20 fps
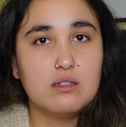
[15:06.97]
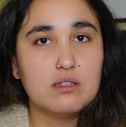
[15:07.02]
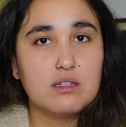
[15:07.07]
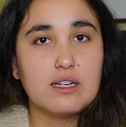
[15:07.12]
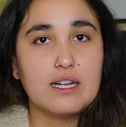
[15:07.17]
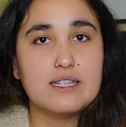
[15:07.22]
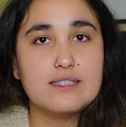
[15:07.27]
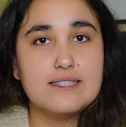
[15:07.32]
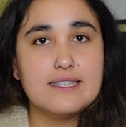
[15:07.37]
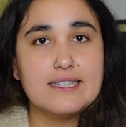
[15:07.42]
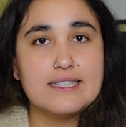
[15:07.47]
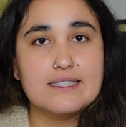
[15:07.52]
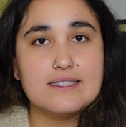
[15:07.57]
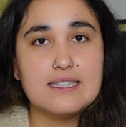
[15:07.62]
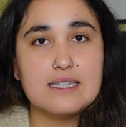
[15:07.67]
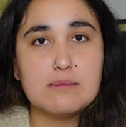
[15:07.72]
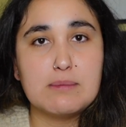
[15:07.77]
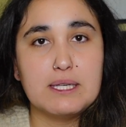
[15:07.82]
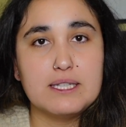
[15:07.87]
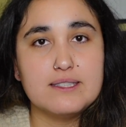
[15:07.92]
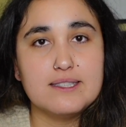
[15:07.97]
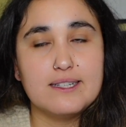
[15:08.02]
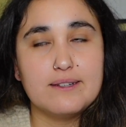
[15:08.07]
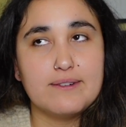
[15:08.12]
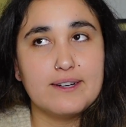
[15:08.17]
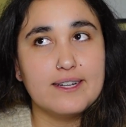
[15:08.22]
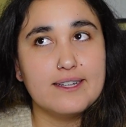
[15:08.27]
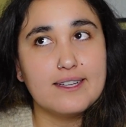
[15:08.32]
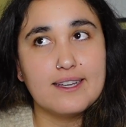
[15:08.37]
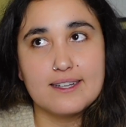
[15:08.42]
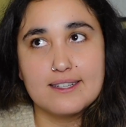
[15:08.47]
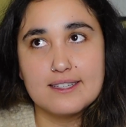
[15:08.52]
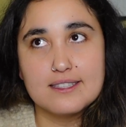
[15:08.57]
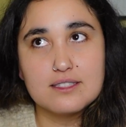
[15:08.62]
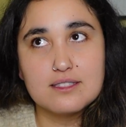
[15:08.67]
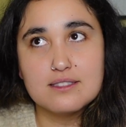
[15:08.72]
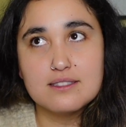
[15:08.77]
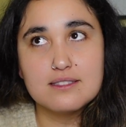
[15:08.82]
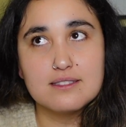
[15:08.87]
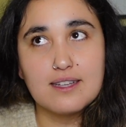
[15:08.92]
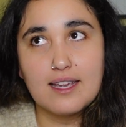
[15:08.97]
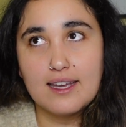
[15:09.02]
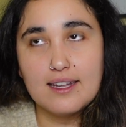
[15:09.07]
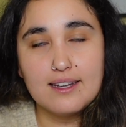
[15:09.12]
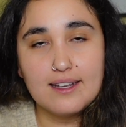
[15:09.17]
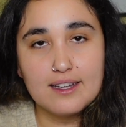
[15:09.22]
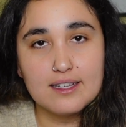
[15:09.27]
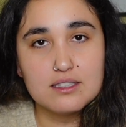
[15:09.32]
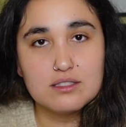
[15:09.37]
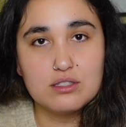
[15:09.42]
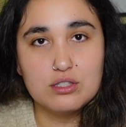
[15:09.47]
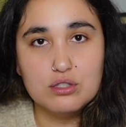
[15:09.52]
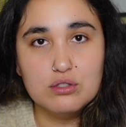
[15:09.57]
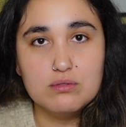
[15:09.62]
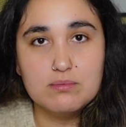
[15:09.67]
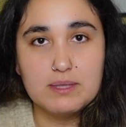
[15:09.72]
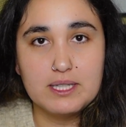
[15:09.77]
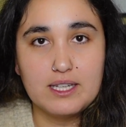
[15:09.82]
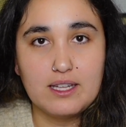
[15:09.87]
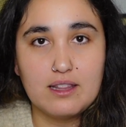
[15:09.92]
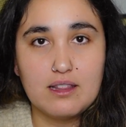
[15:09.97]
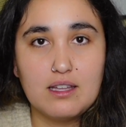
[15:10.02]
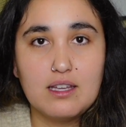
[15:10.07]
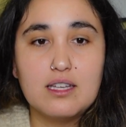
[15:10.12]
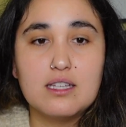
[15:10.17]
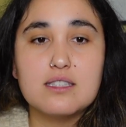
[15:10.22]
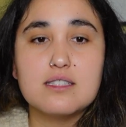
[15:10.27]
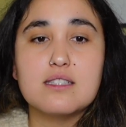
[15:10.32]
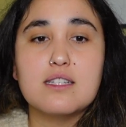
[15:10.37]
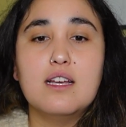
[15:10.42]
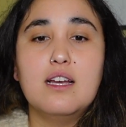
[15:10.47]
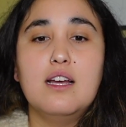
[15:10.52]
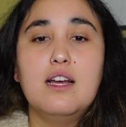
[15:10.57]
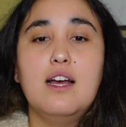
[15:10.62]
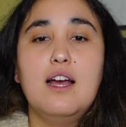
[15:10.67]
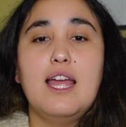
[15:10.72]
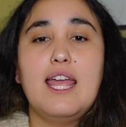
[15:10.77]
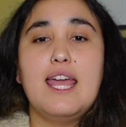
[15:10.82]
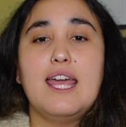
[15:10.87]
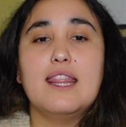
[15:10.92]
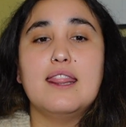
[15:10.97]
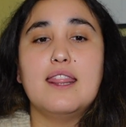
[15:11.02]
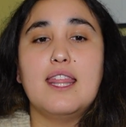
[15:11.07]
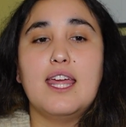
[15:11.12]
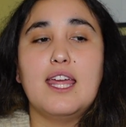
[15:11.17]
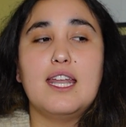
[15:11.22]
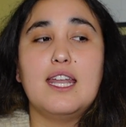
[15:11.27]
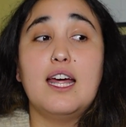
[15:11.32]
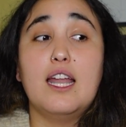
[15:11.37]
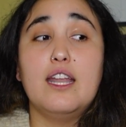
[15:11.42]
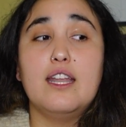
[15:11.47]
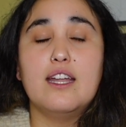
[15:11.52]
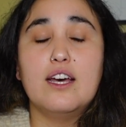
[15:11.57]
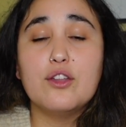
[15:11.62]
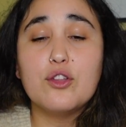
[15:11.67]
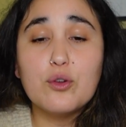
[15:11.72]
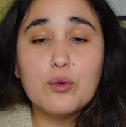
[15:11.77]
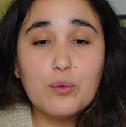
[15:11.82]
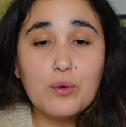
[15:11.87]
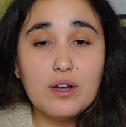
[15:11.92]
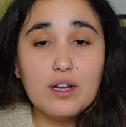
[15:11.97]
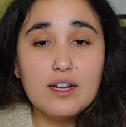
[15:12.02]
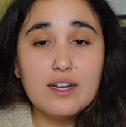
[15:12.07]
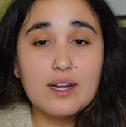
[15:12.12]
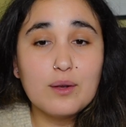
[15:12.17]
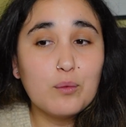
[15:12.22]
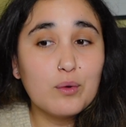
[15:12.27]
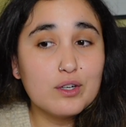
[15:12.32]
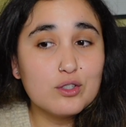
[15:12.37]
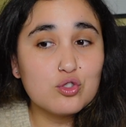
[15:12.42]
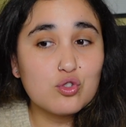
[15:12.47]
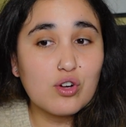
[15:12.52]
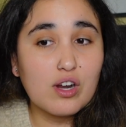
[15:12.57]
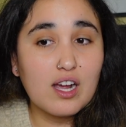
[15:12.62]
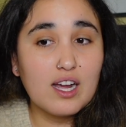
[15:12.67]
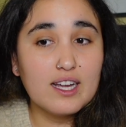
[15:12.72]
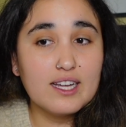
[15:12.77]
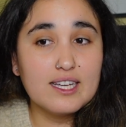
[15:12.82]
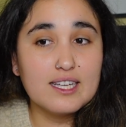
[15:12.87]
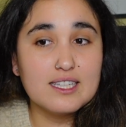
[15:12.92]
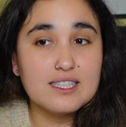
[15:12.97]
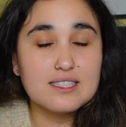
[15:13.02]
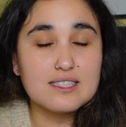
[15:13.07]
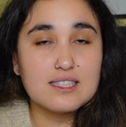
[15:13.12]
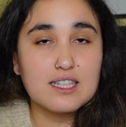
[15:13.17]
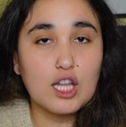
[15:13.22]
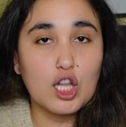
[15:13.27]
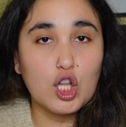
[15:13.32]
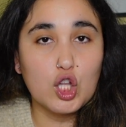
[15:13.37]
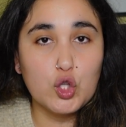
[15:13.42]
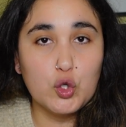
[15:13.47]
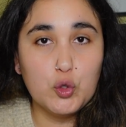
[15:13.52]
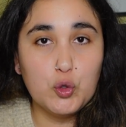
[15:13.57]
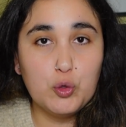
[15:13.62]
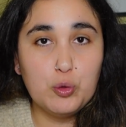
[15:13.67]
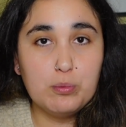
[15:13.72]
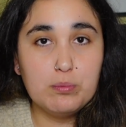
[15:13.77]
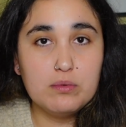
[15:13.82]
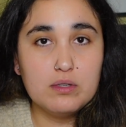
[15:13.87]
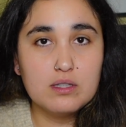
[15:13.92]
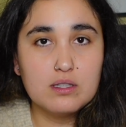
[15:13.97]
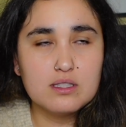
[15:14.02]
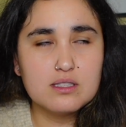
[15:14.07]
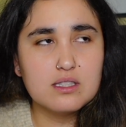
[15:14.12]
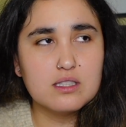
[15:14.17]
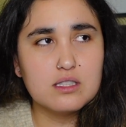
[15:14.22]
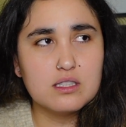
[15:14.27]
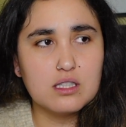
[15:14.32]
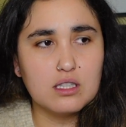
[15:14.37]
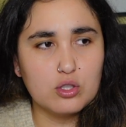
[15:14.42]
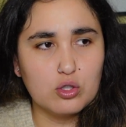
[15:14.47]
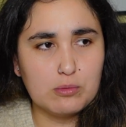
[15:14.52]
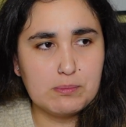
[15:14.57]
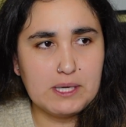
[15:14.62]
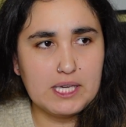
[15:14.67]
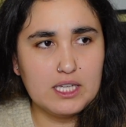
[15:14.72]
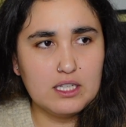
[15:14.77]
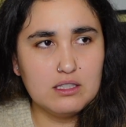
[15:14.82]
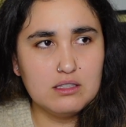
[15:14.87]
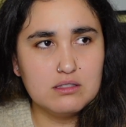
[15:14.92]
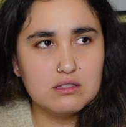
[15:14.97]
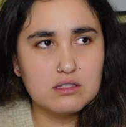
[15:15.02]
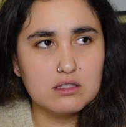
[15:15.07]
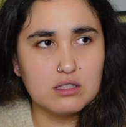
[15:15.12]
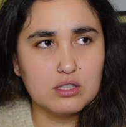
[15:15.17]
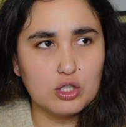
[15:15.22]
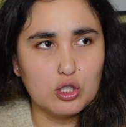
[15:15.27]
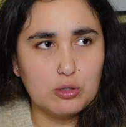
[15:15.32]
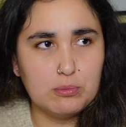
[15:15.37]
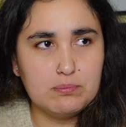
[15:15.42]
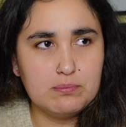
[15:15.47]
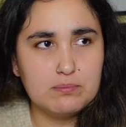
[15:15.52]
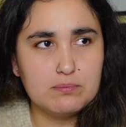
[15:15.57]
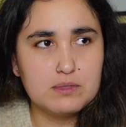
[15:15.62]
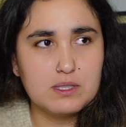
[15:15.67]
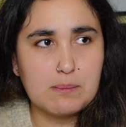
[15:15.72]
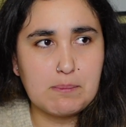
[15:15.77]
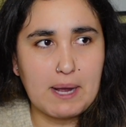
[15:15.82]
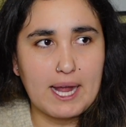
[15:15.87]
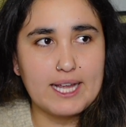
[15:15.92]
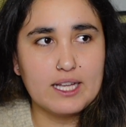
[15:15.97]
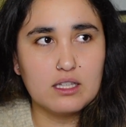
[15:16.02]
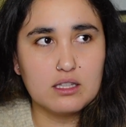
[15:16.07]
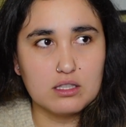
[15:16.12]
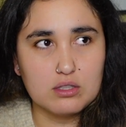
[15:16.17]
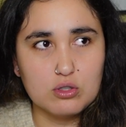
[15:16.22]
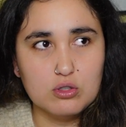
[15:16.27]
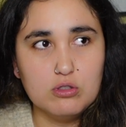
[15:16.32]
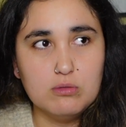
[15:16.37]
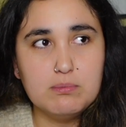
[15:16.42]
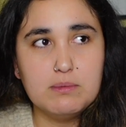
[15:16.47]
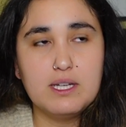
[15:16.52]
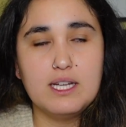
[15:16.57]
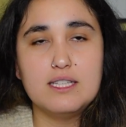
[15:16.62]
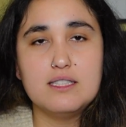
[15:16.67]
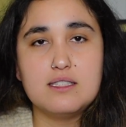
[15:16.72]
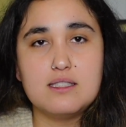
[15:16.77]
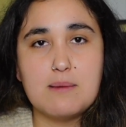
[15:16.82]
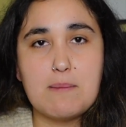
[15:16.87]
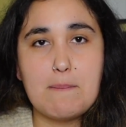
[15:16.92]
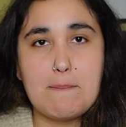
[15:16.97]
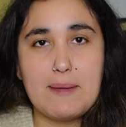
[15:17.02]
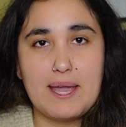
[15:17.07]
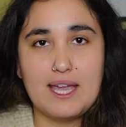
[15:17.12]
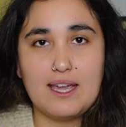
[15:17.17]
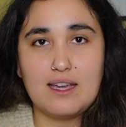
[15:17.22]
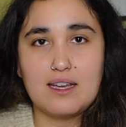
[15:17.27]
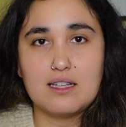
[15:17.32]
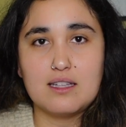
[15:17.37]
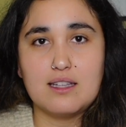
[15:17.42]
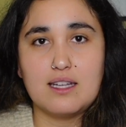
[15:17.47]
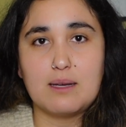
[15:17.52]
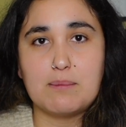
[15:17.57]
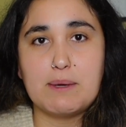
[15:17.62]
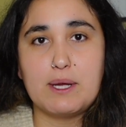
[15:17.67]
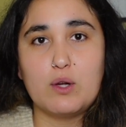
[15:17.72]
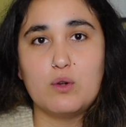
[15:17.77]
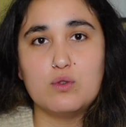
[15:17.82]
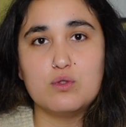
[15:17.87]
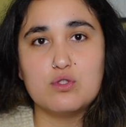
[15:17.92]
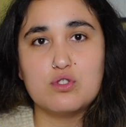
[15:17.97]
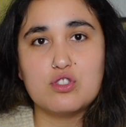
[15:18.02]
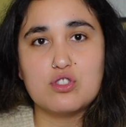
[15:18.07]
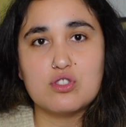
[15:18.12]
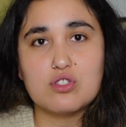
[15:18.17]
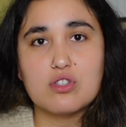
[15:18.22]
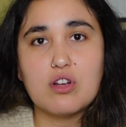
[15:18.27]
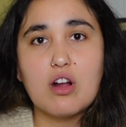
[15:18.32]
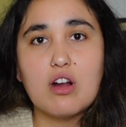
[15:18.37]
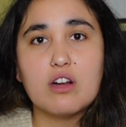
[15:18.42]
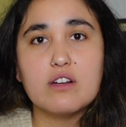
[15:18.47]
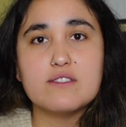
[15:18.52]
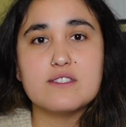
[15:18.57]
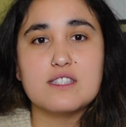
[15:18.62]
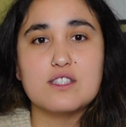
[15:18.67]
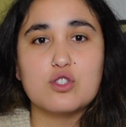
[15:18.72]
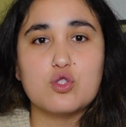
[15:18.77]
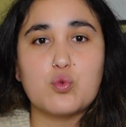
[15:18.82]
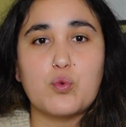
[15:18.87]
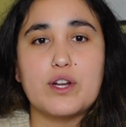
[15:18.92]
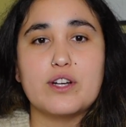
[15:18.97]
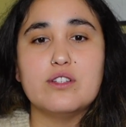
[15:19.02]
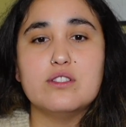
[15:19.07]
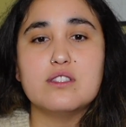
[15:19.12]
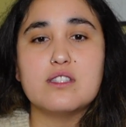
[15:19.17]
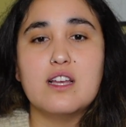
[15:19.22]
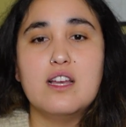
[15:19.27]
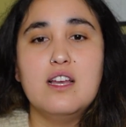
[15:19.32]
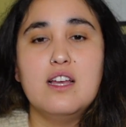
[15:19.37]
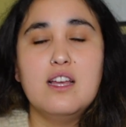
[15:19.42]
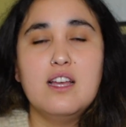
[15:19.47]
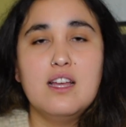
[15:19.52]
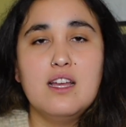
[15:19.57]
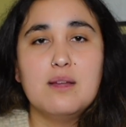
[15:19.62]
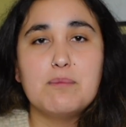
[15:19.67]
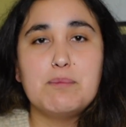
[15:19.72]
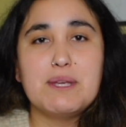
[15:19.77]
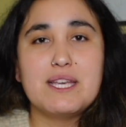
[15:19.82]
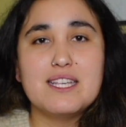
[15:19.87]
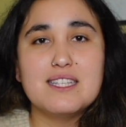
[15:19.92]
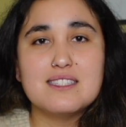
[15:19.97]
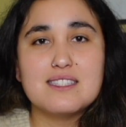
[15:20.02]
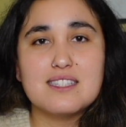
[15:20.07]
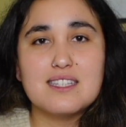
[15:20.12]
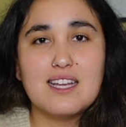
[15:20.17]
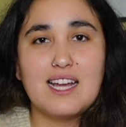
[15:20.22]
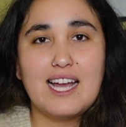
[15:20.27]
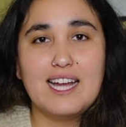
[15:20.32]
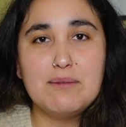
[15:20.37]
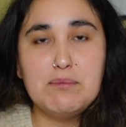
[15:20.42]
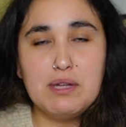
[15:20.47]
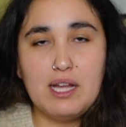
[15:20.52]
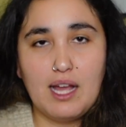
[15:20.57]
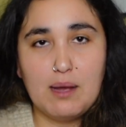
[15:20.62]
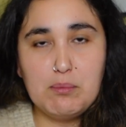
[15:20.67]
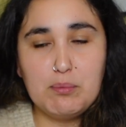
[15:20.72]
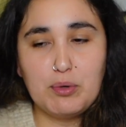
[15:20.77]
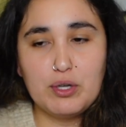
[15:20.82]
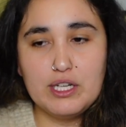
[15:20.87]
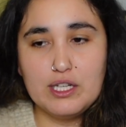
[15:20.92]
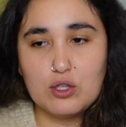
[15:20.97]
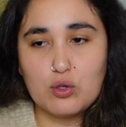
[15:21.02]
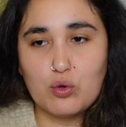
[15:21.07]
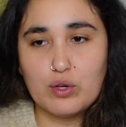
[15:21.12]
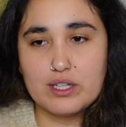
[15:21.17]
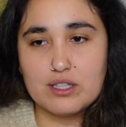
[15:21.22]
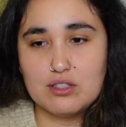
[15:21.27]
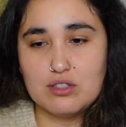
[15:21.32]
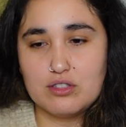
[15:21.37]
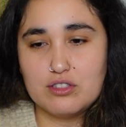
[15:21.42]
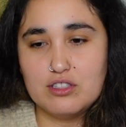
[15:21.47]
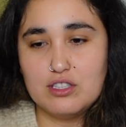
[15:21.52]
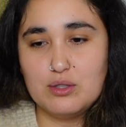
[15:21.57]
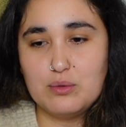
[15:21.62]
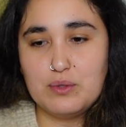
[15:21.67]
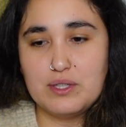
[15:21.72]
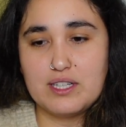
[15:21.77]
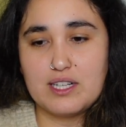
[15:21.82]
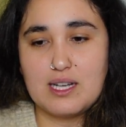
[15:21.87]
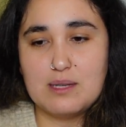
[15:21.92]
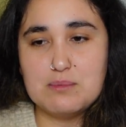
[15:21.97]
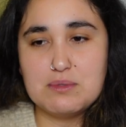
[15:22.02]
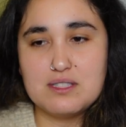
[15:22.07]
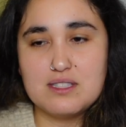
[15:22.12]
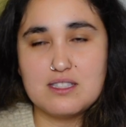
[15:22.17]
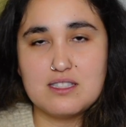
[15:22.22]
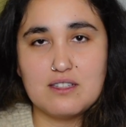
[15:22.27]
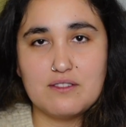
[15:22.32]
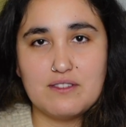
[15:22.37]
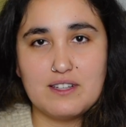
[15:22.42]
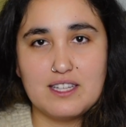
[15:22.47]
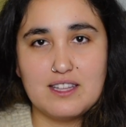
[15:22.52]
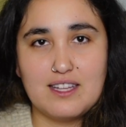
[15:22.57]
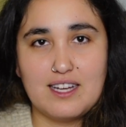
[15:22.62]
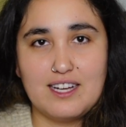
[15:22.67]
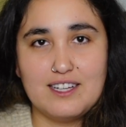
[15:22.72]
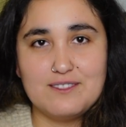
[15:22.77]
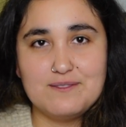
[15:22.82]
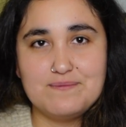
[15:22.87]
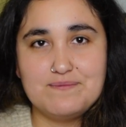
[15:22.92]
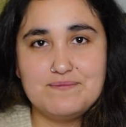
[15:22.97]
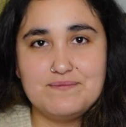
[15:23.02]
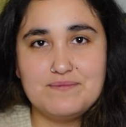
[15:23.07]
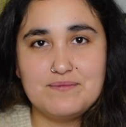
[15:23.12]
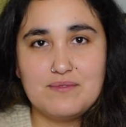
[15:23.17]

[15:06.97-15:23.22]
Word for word: I'm gonna take it day by day, right? Can't, can't add too many things. And then another one I wanna try is Loom. Is it Looming? Loom? To buy a loom and to make like my own scarves and sweaters. Because I'm, a, I'm a pretty quick learner when it comes to stuff like that